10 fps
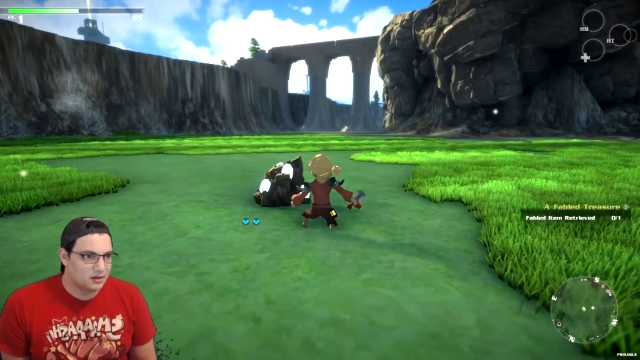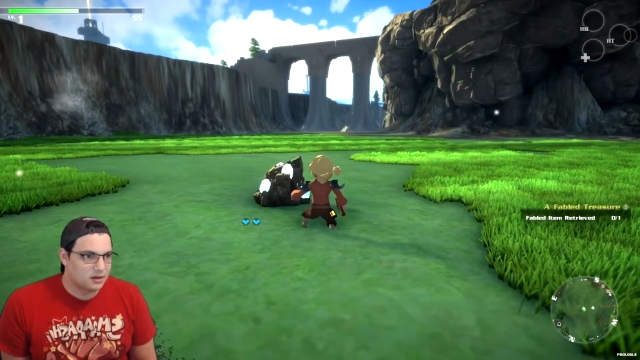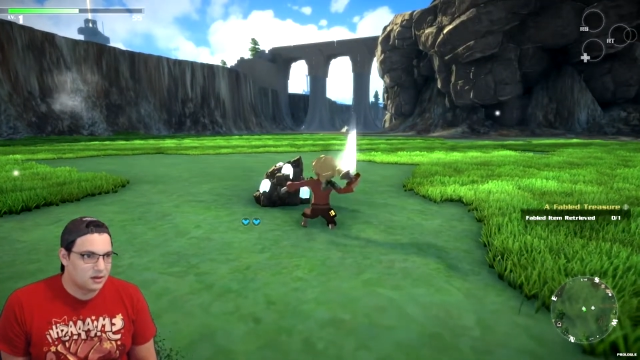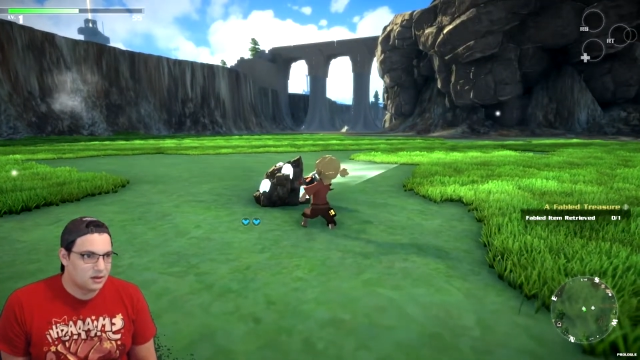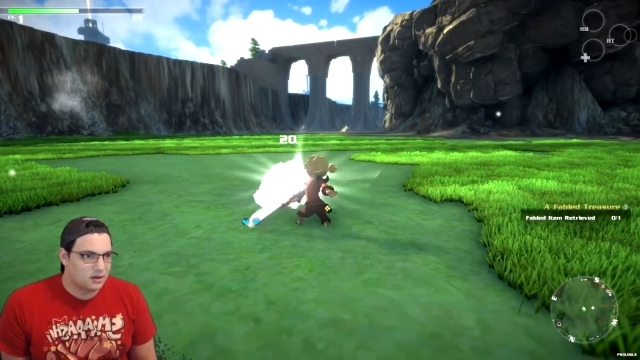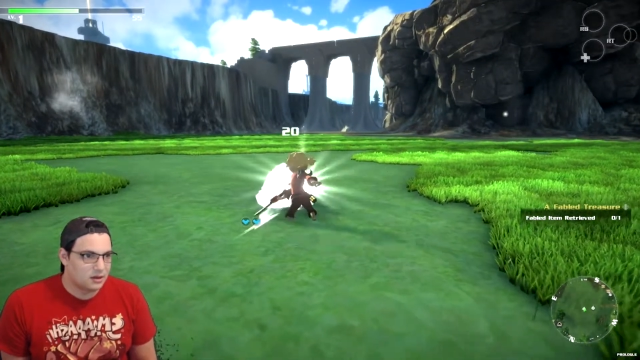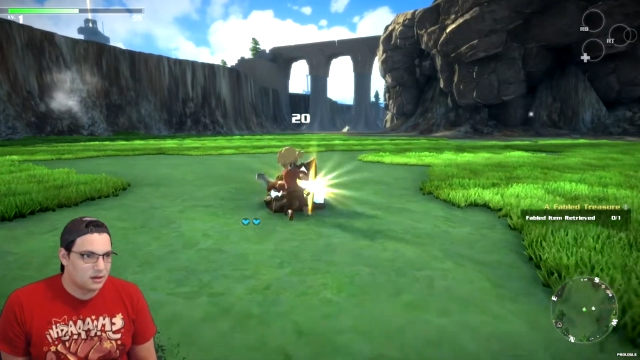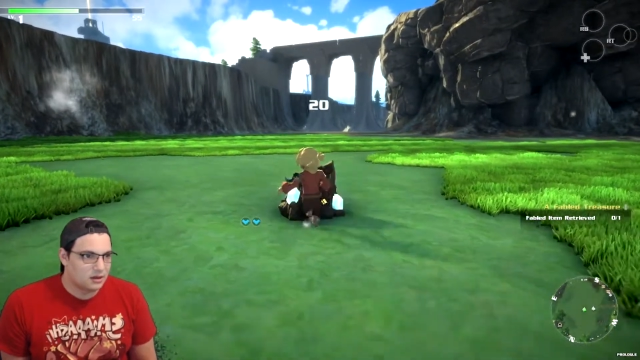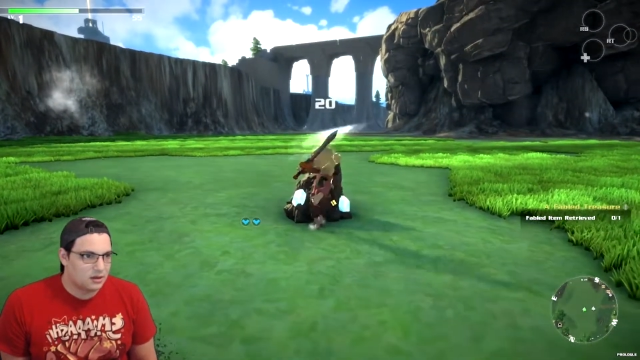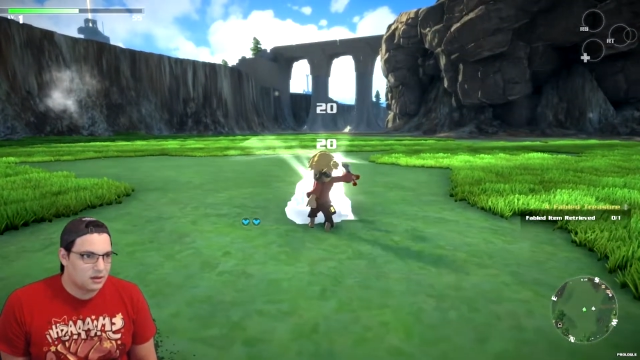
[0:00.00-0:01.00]

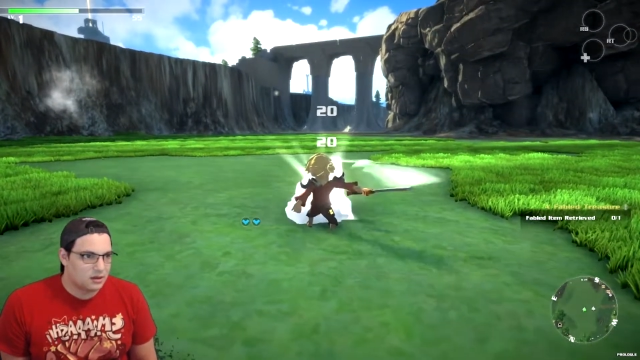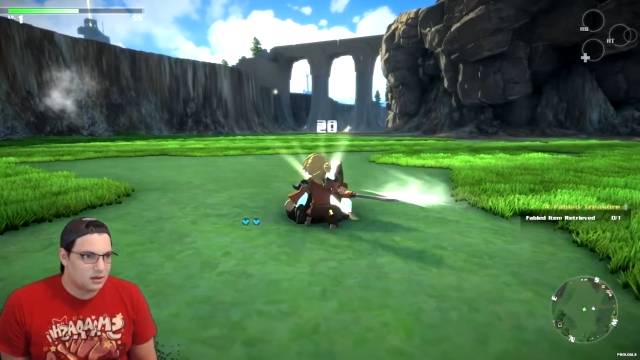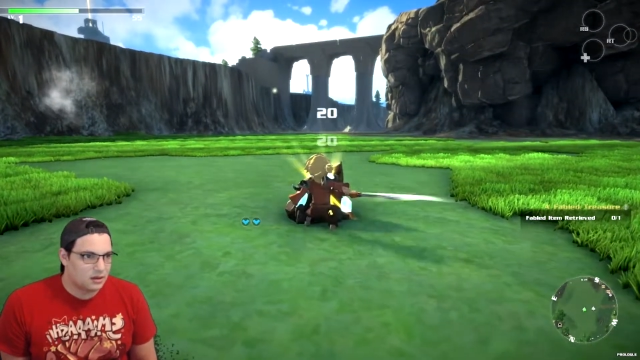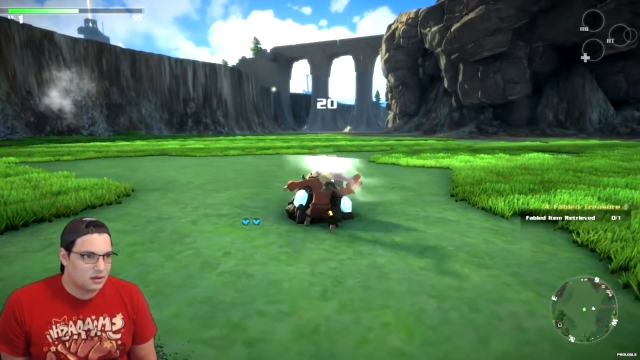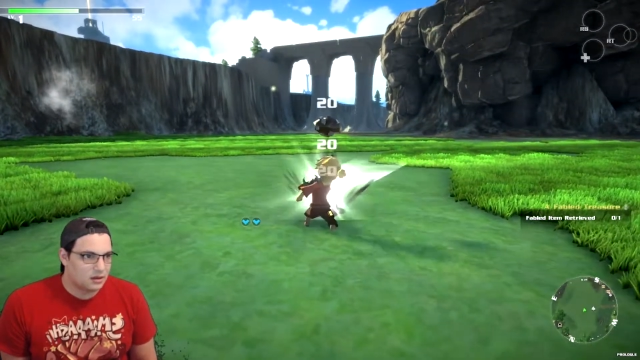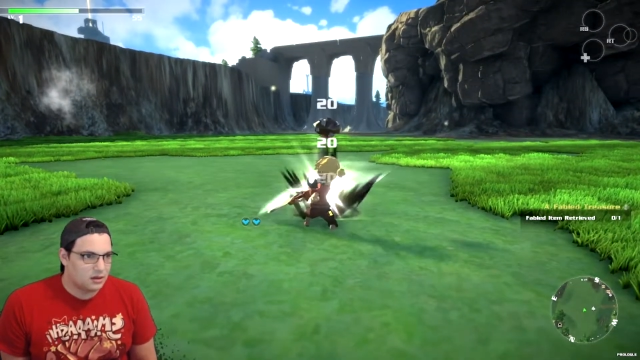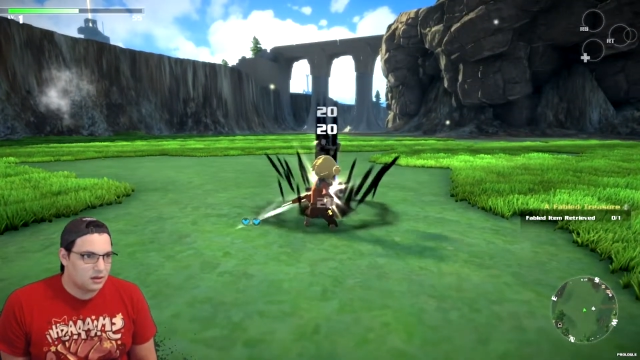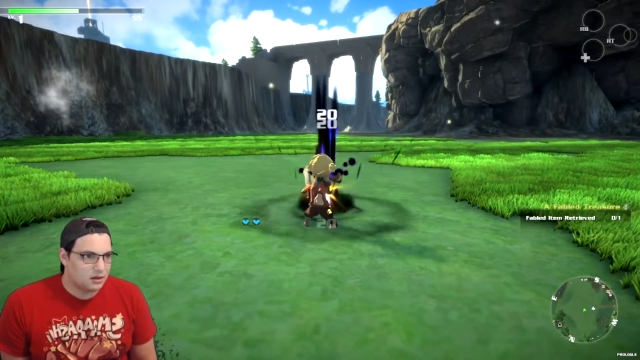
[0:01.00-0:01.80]
Nobody speaks.